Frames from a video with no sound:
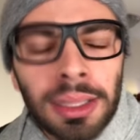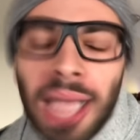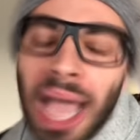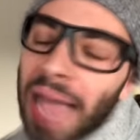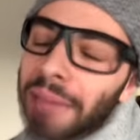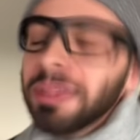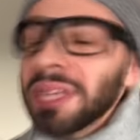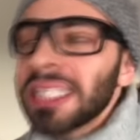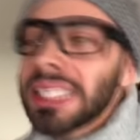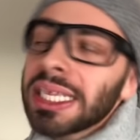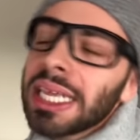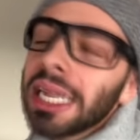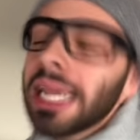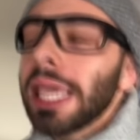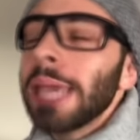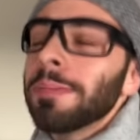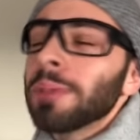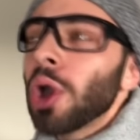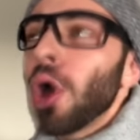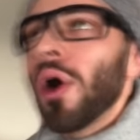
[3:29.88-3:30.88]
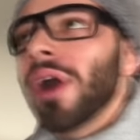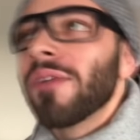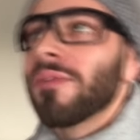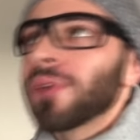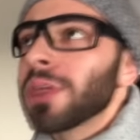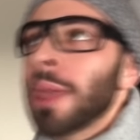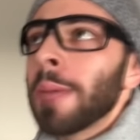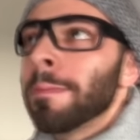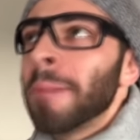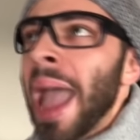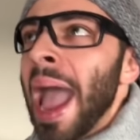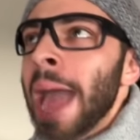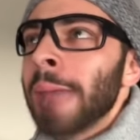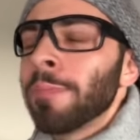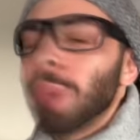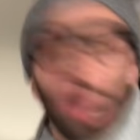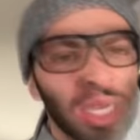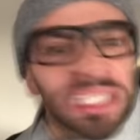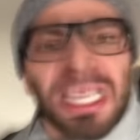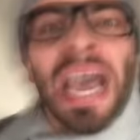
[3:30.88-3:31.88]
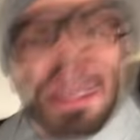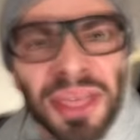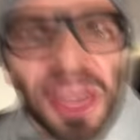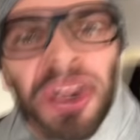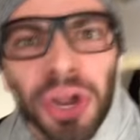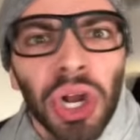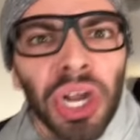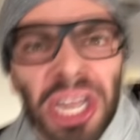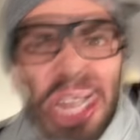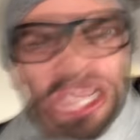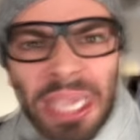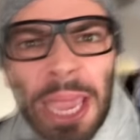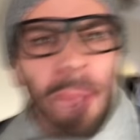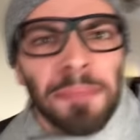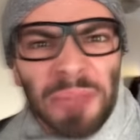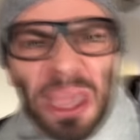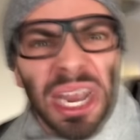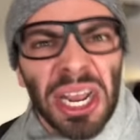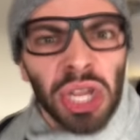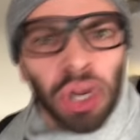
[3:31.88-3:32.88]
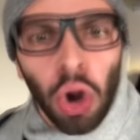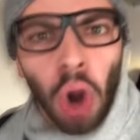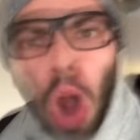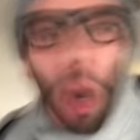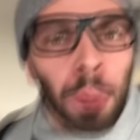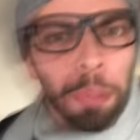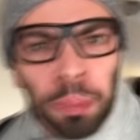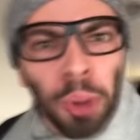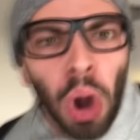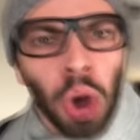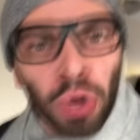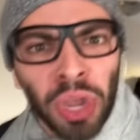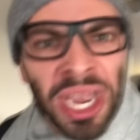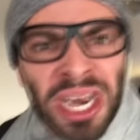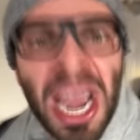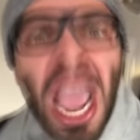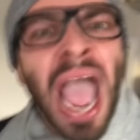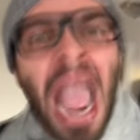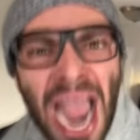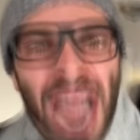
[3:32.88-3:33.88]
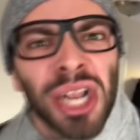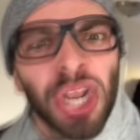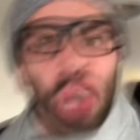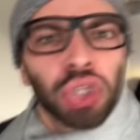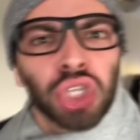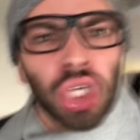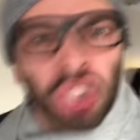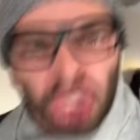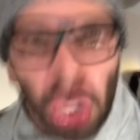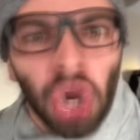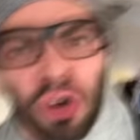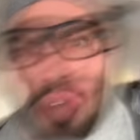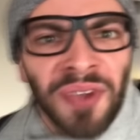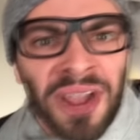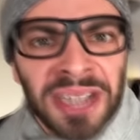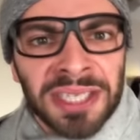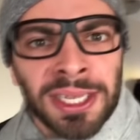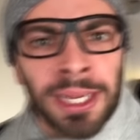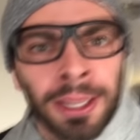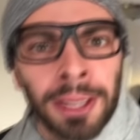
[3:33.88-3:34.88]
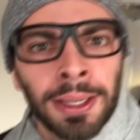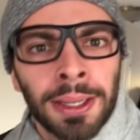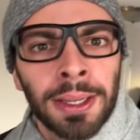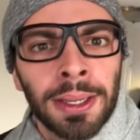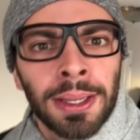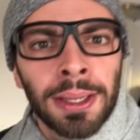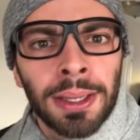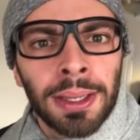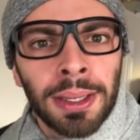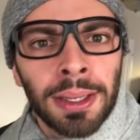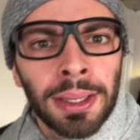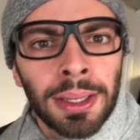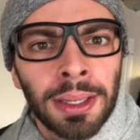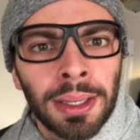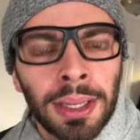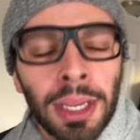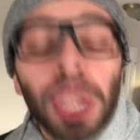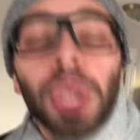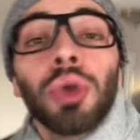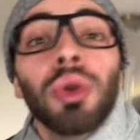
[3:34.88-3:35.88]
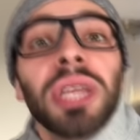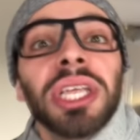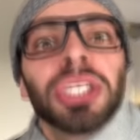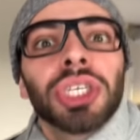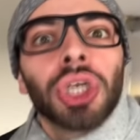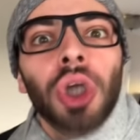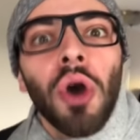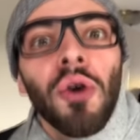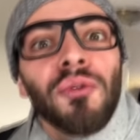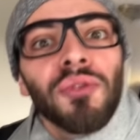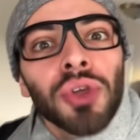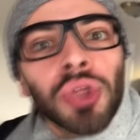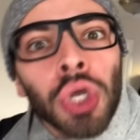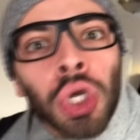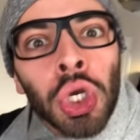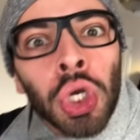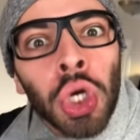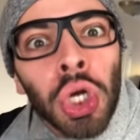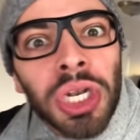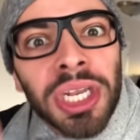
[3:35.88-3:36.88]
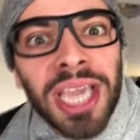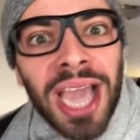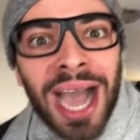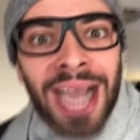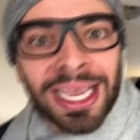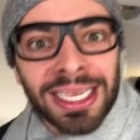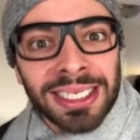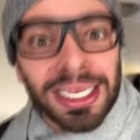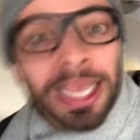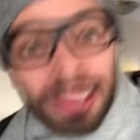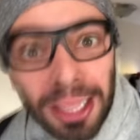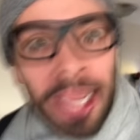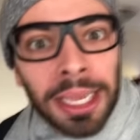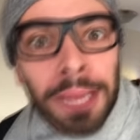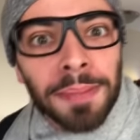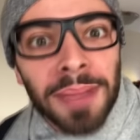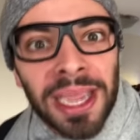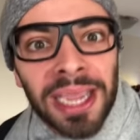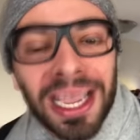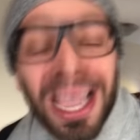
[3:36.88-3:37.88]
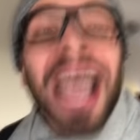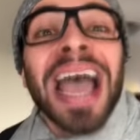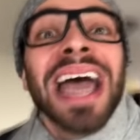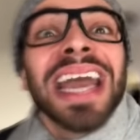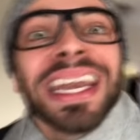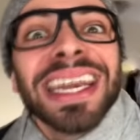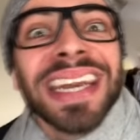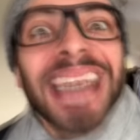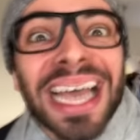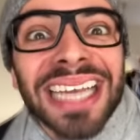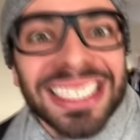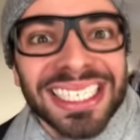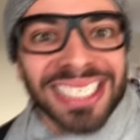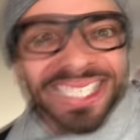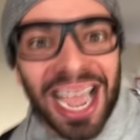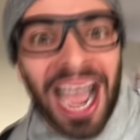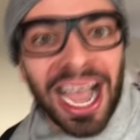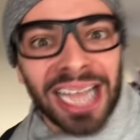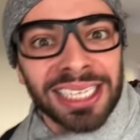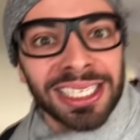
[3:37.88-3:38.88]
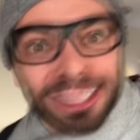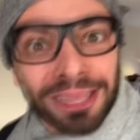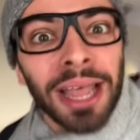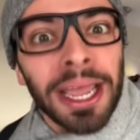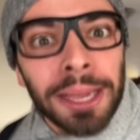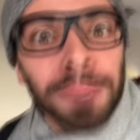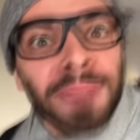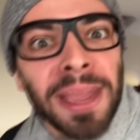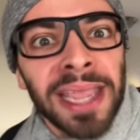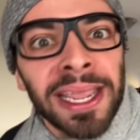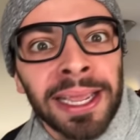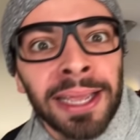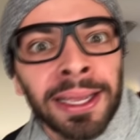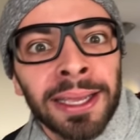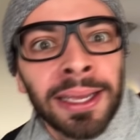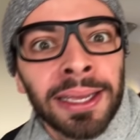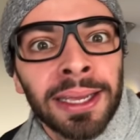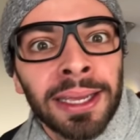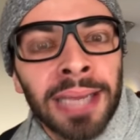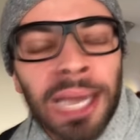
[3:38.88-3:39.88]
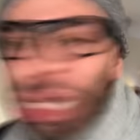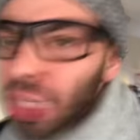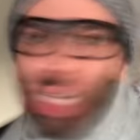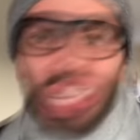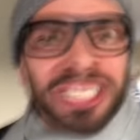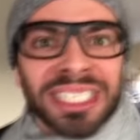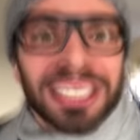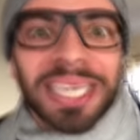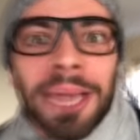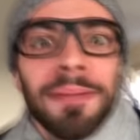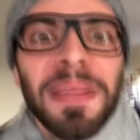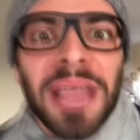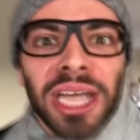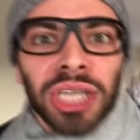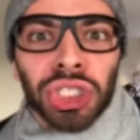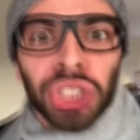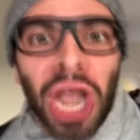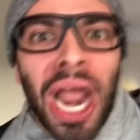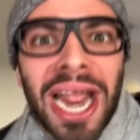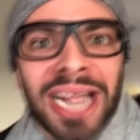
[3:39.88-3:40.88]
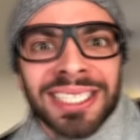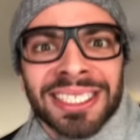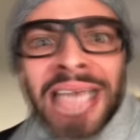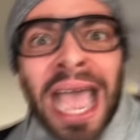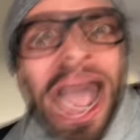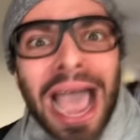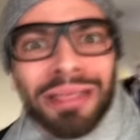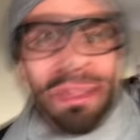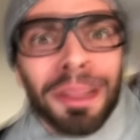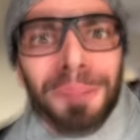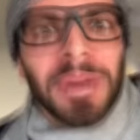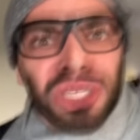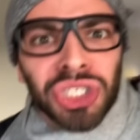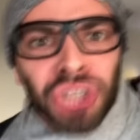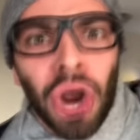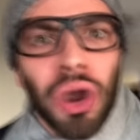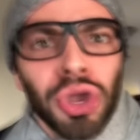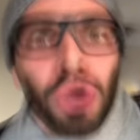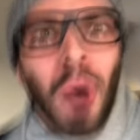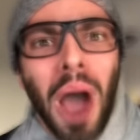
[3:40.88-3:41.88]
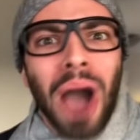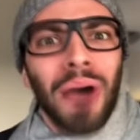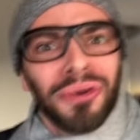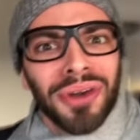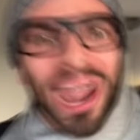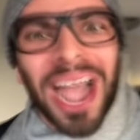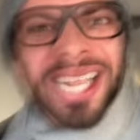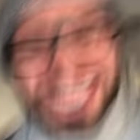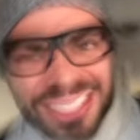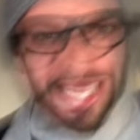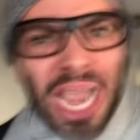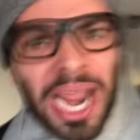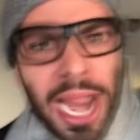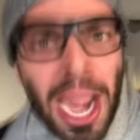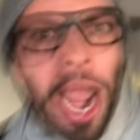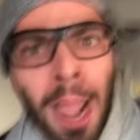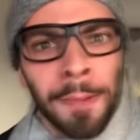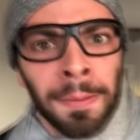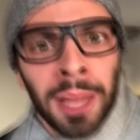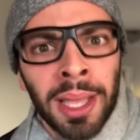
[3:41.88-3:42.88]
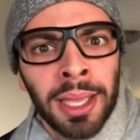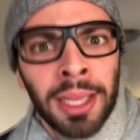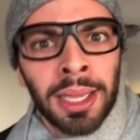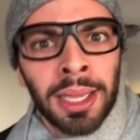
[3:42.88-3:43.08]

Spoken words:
I'm just gonna keep going for the bad boys. Then you're gonna keep getting your heart broken, and you'll deserve it! You need to go for the good guys like me. Nice guys like me. Just give me a chance, and let me show you how nice I am!